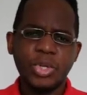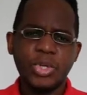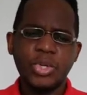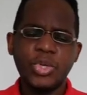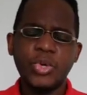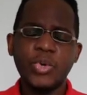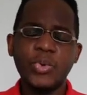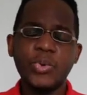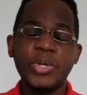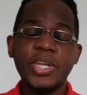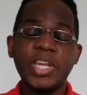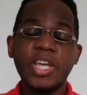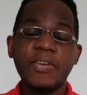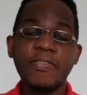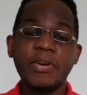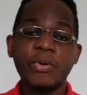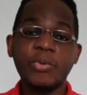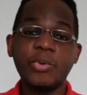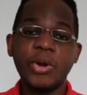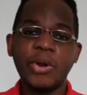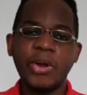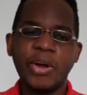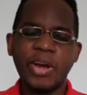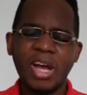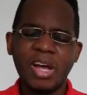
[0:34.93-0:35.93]
You will never
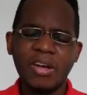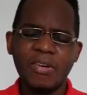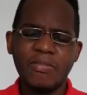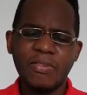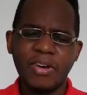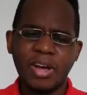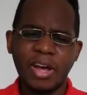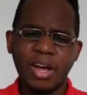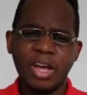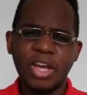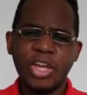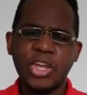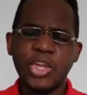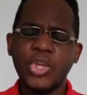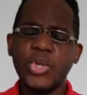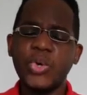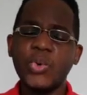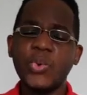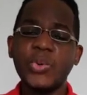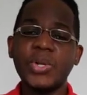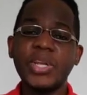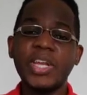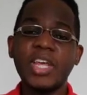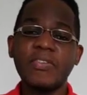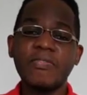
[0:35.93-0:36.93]
recover.
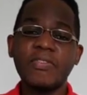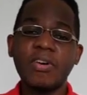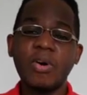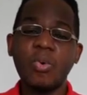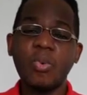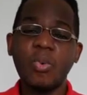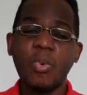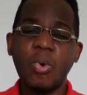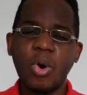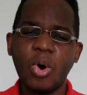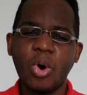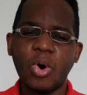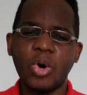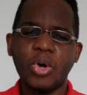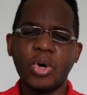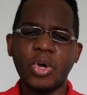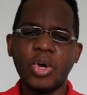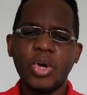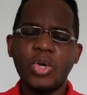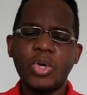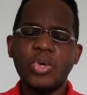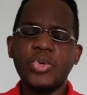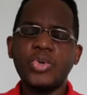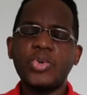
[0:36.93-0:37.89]
You will never walk.